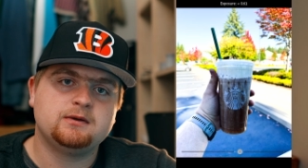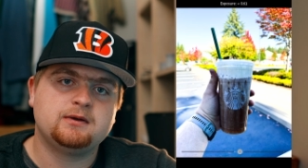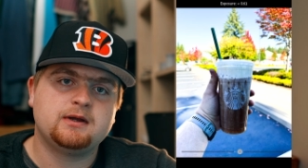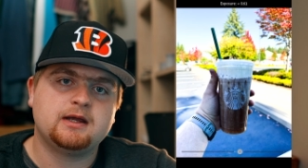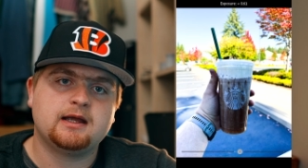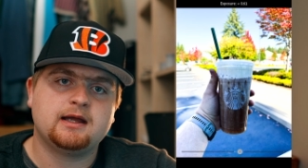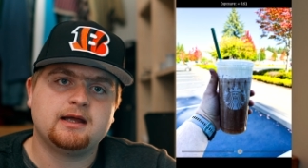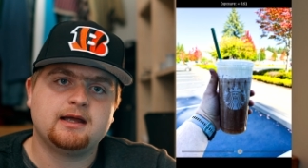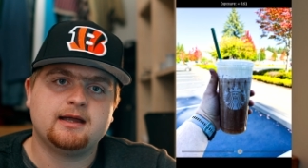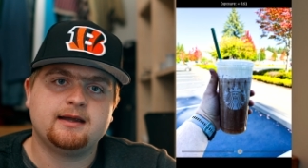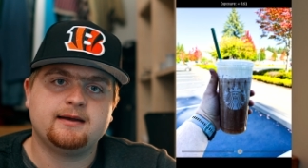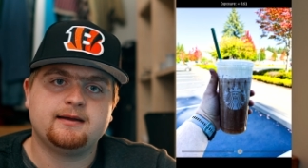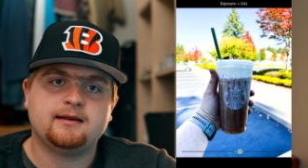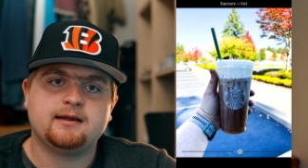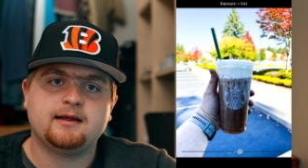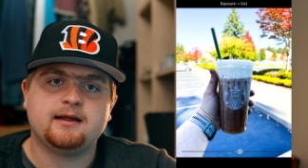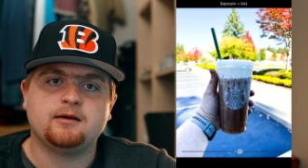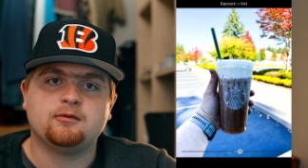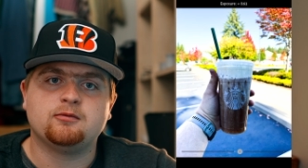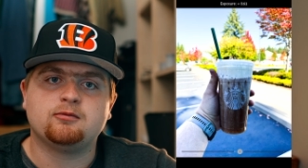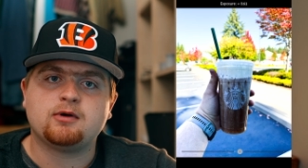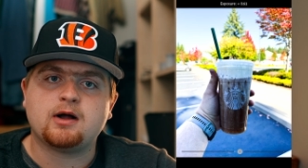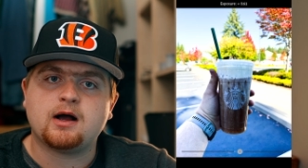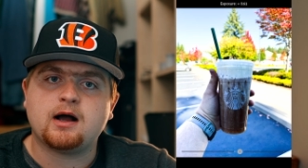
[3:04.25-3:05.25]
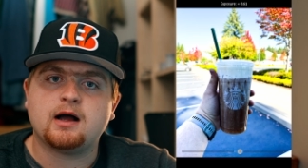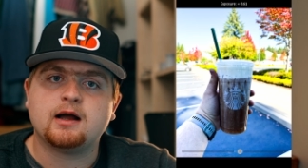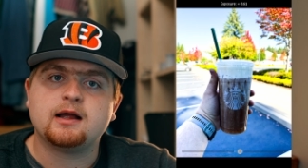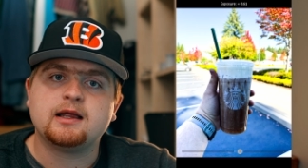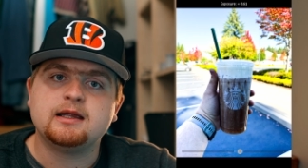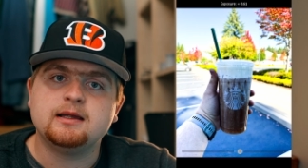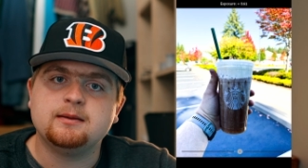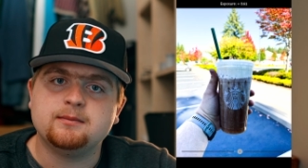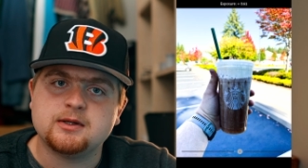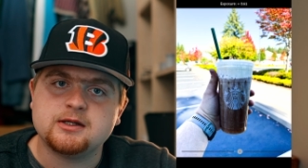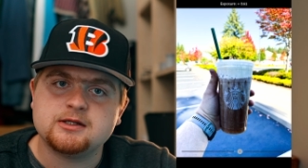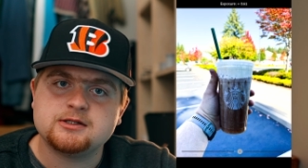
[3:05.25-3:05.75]
you can't edit a raw
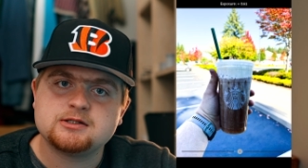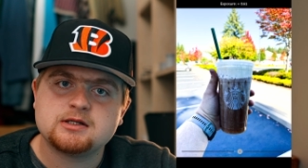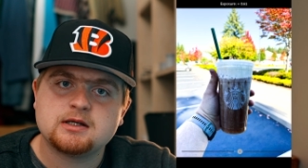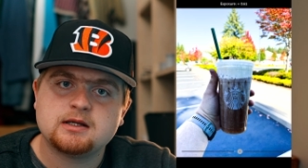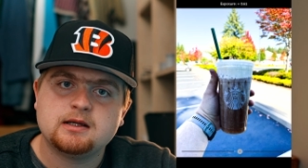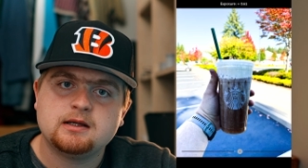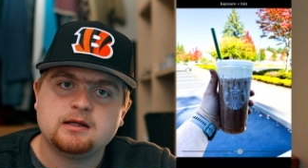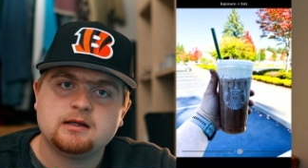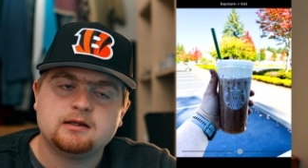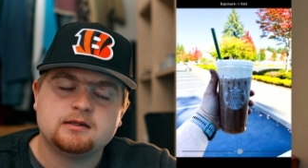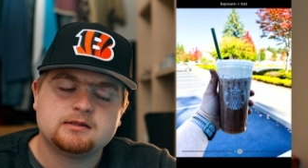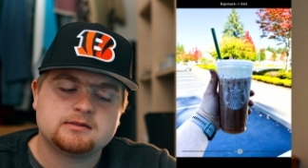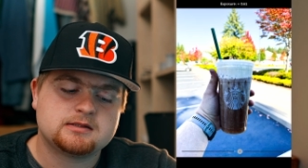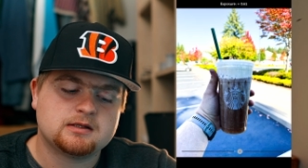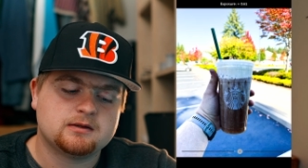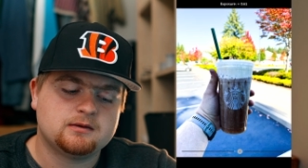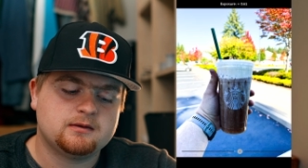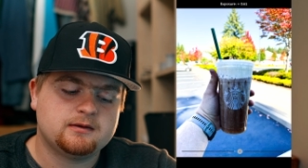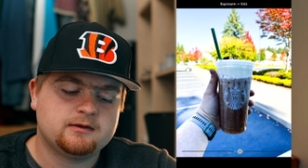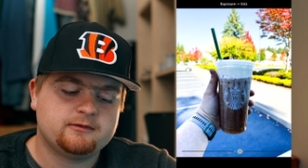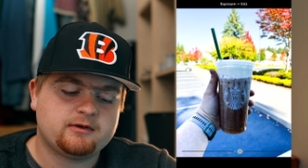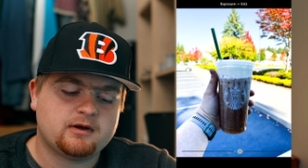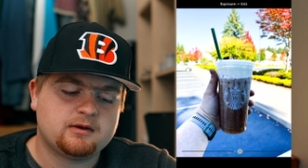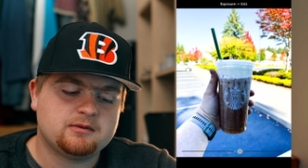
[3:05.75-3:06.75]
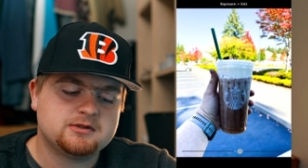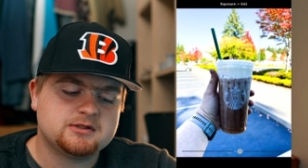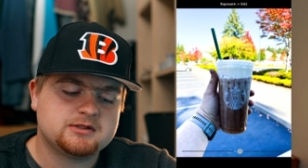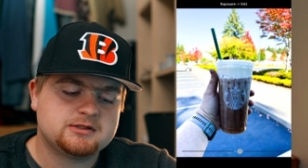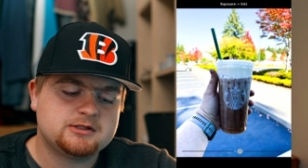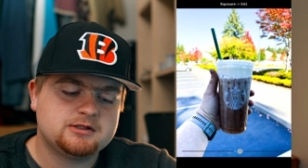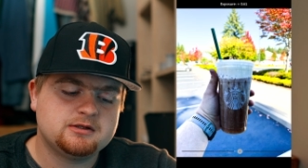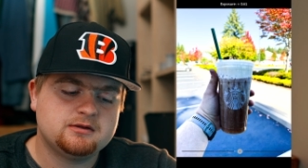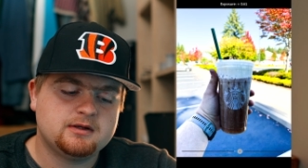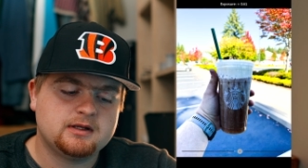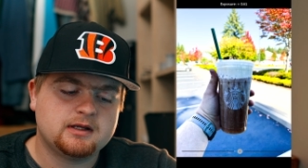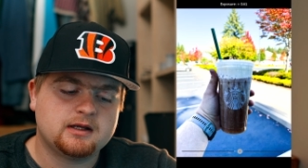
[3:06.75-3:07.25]
image. So if I was
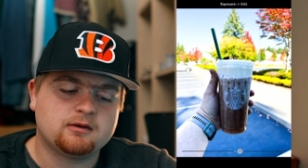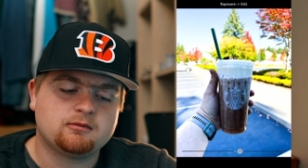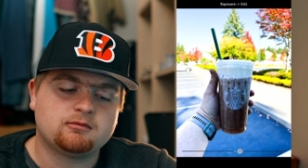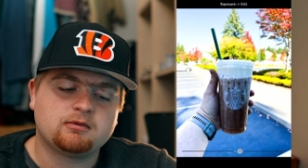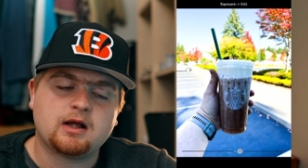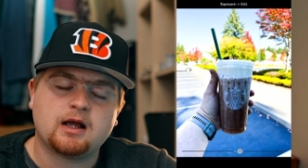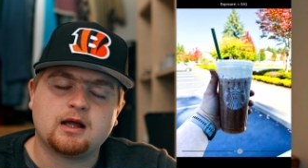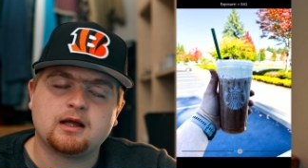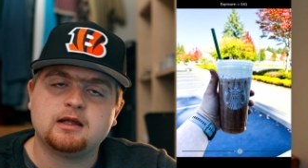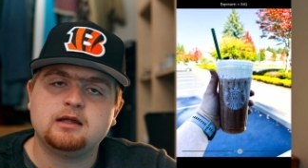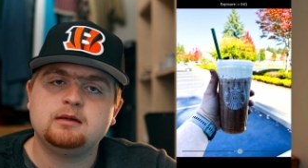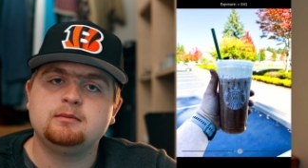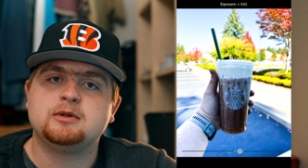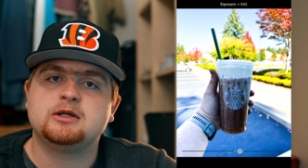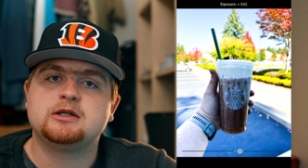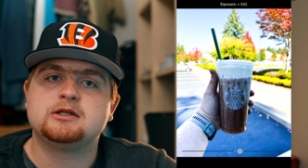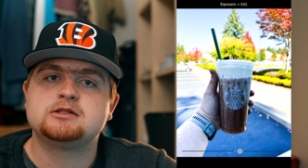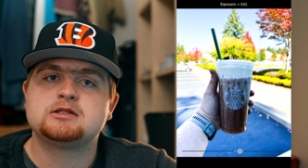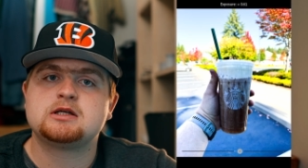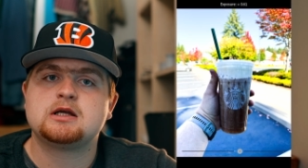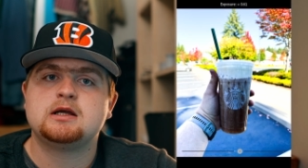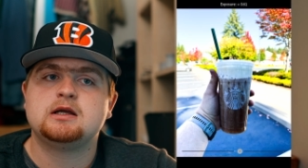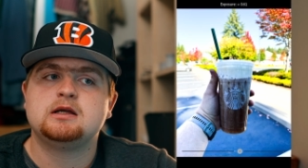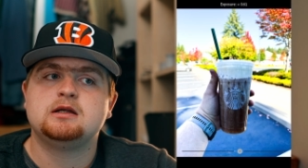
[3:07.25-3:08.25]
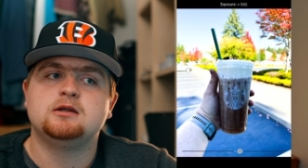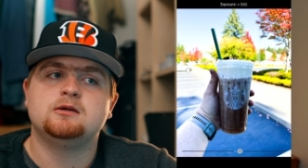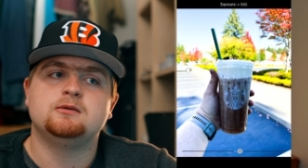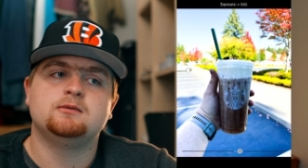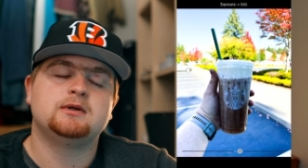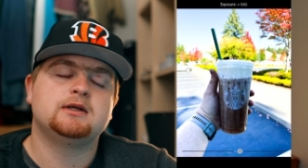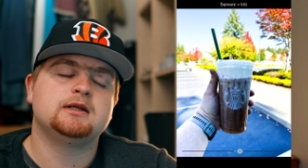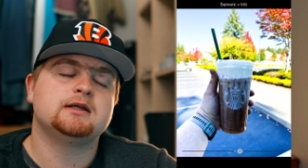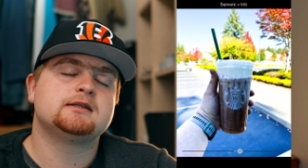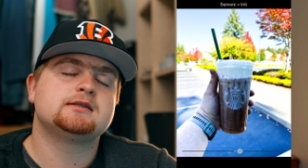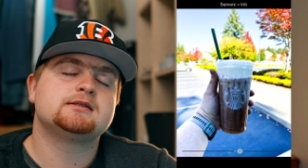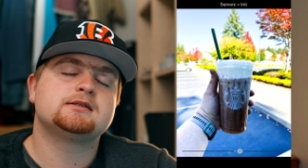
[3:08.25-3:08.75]
shooting a raw image, you
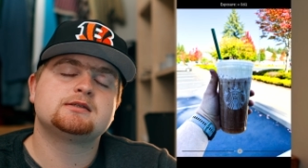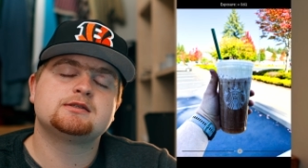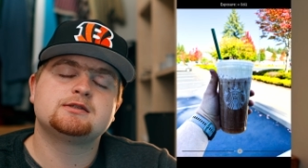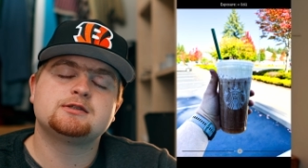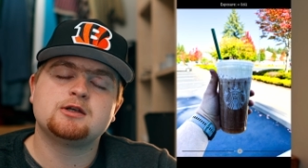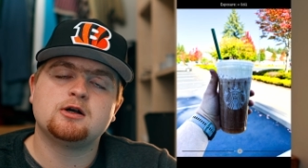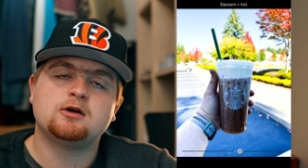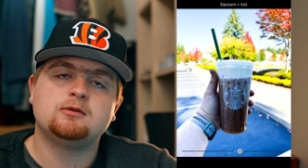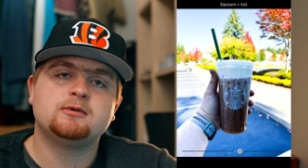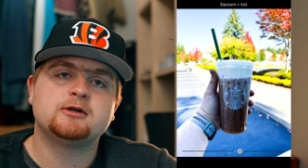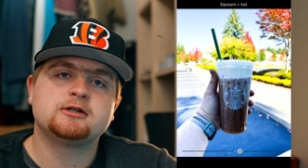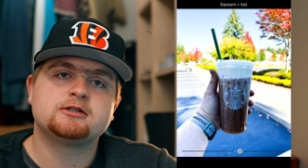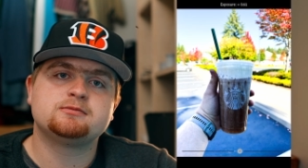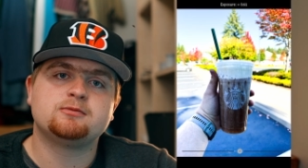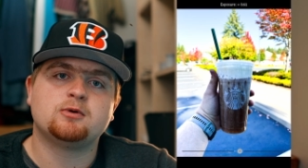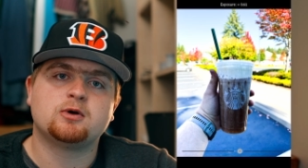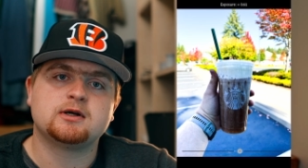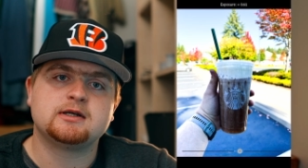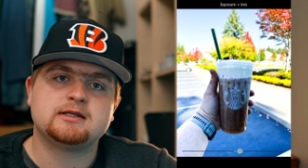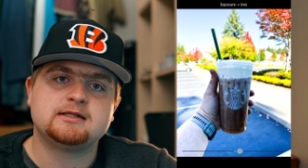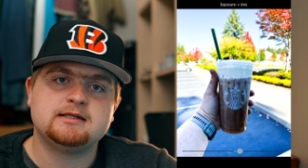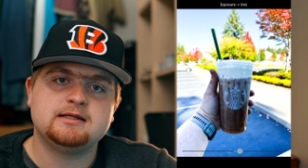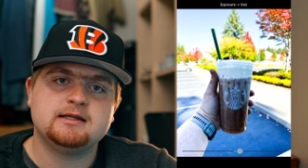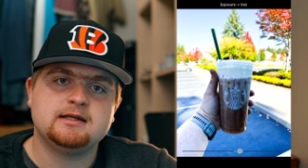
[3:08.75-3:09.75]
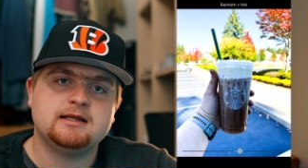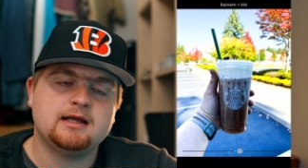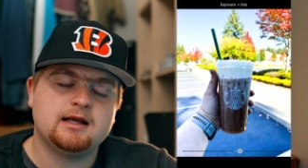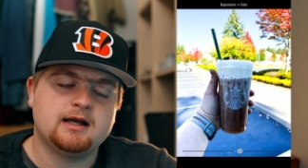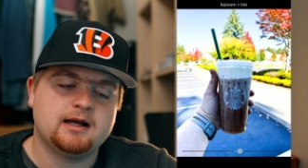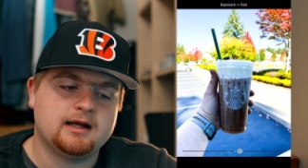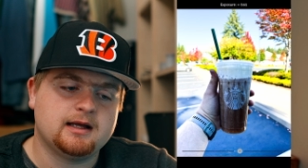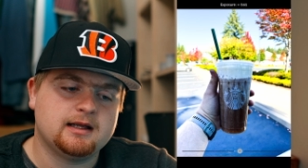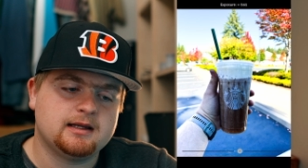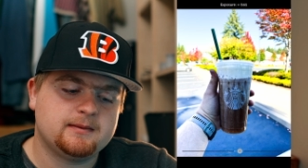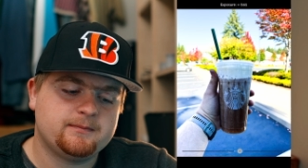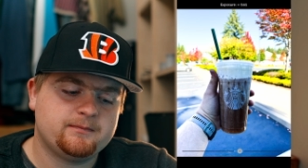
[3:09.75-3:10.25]
would get so much more
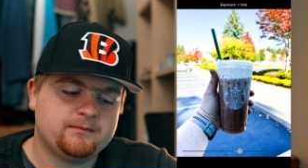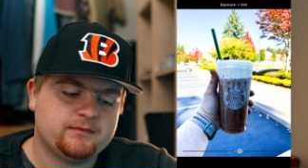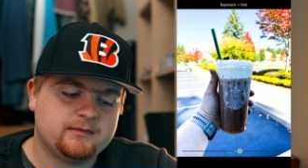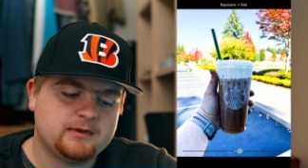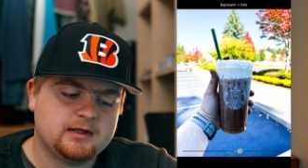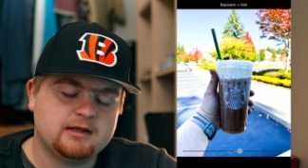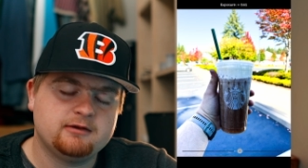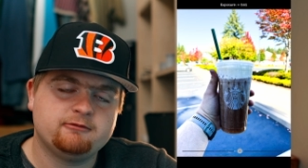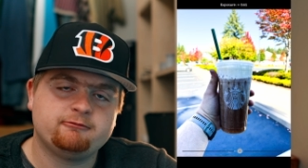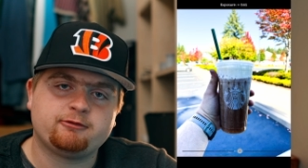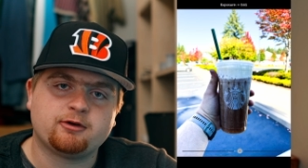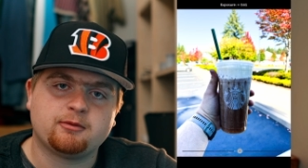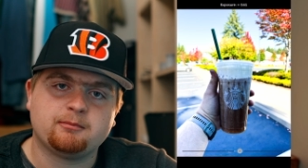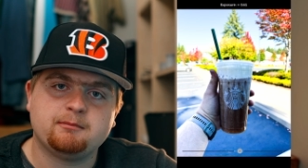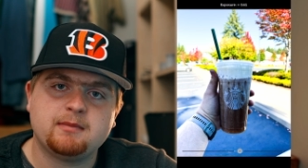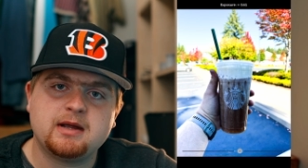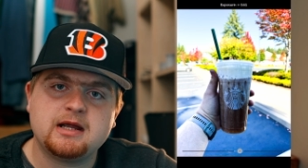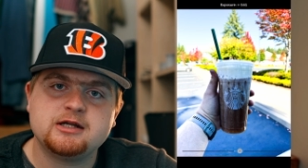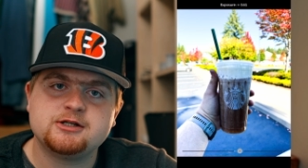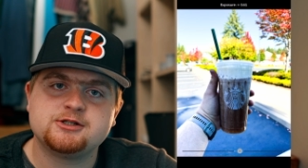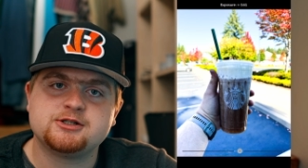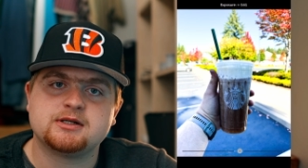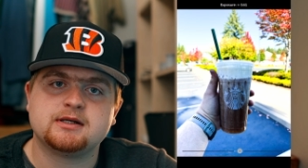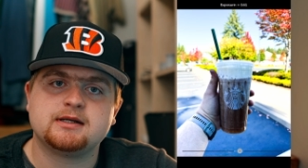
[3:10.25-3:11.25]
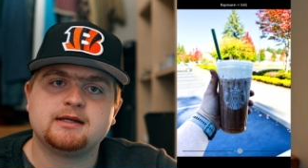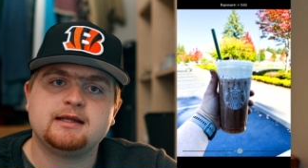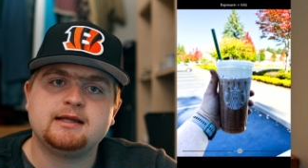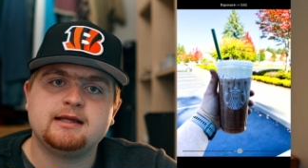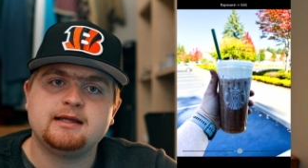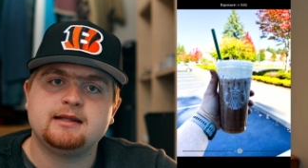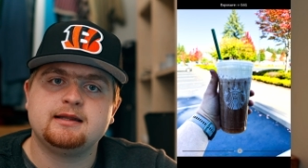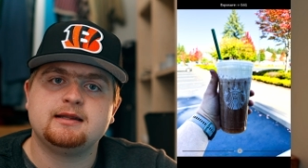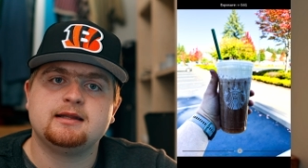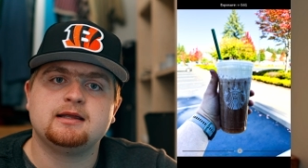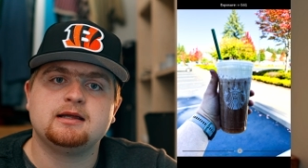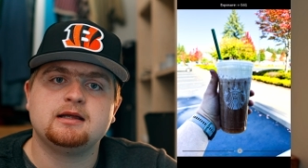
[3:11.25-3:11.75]
uh, information
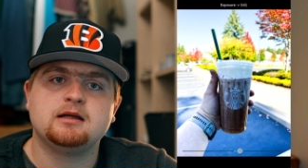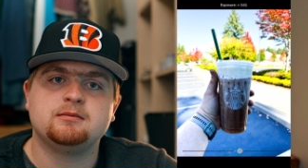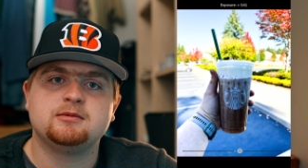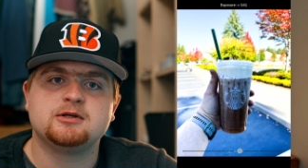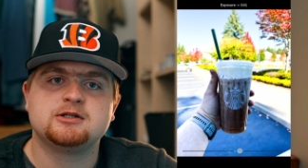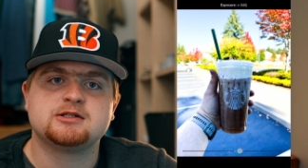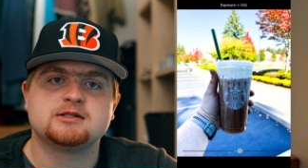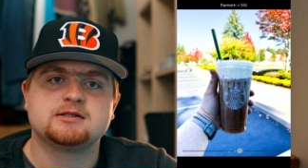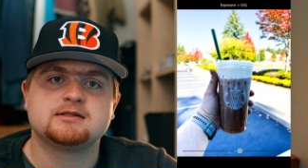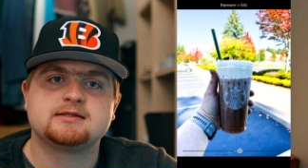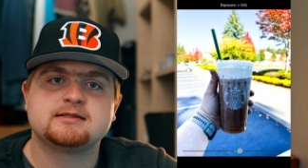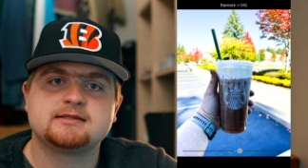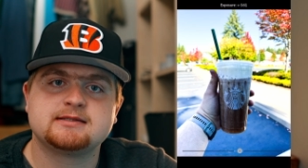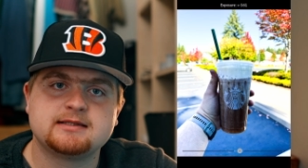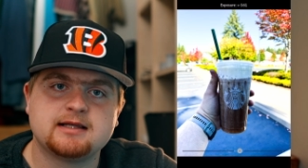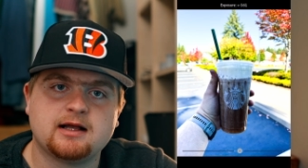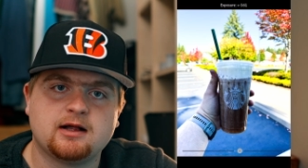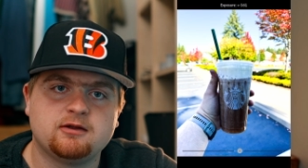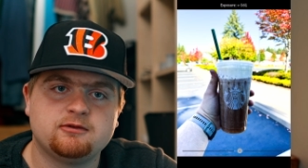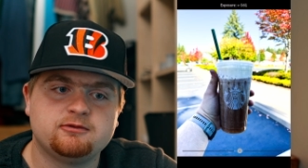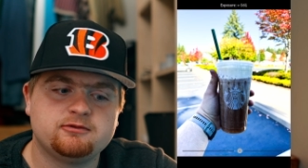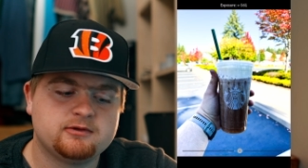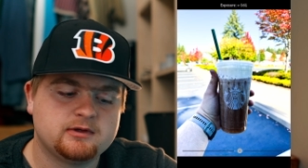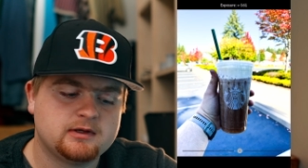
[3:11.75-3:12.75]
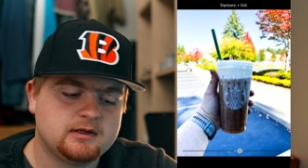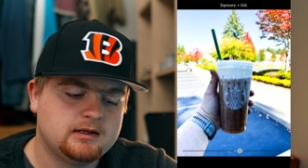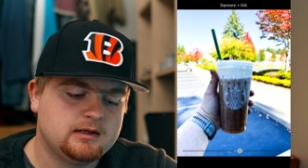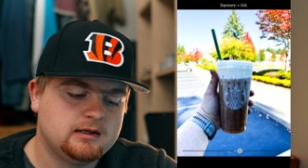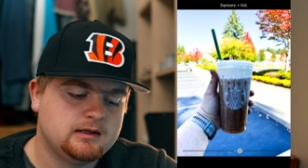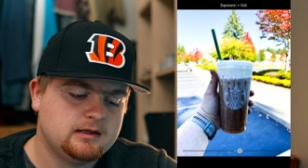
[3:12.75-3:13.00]
in the image itself.